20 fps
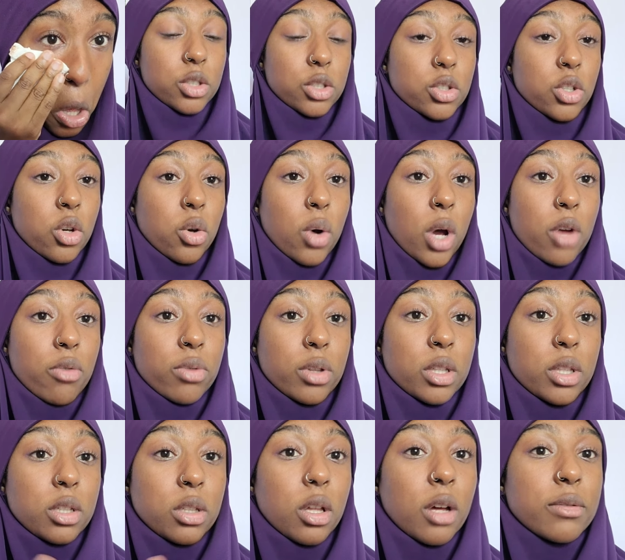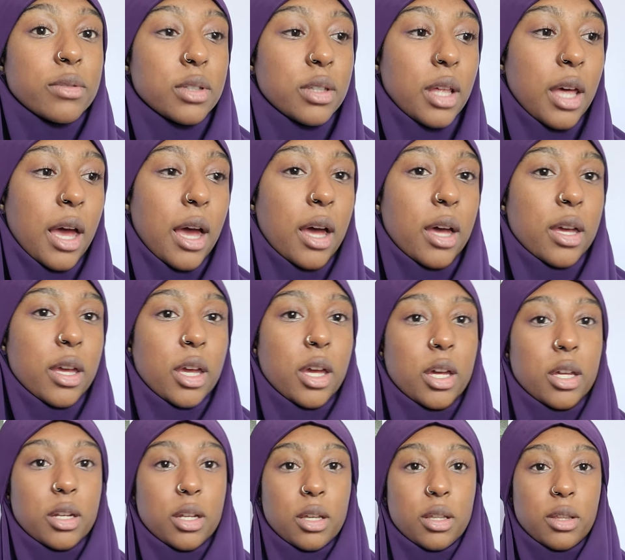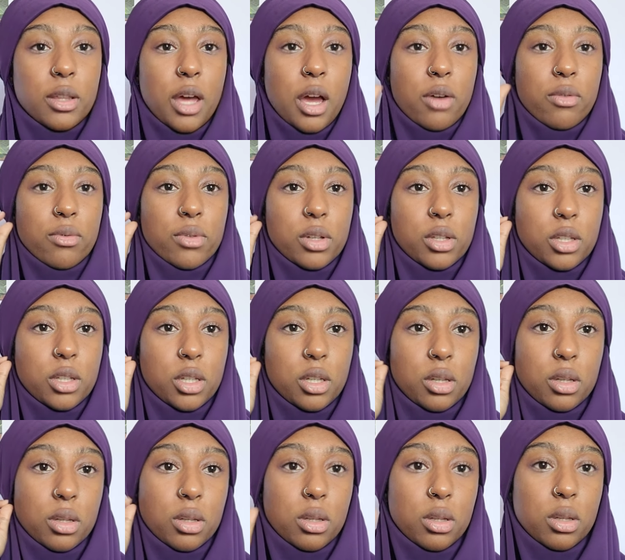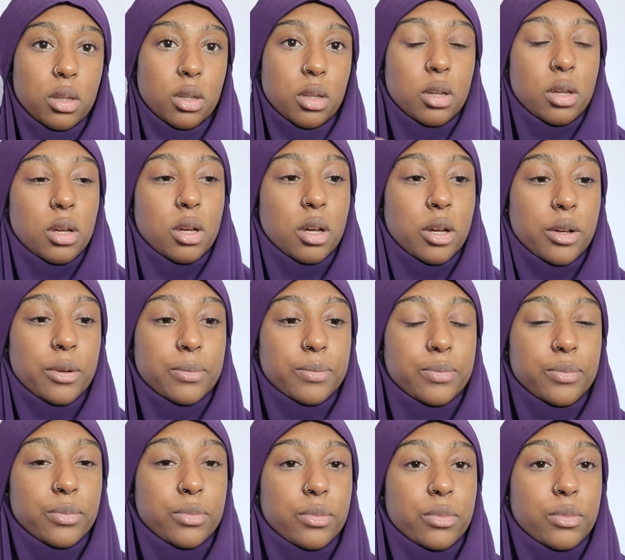So I really loved that, and that really, oh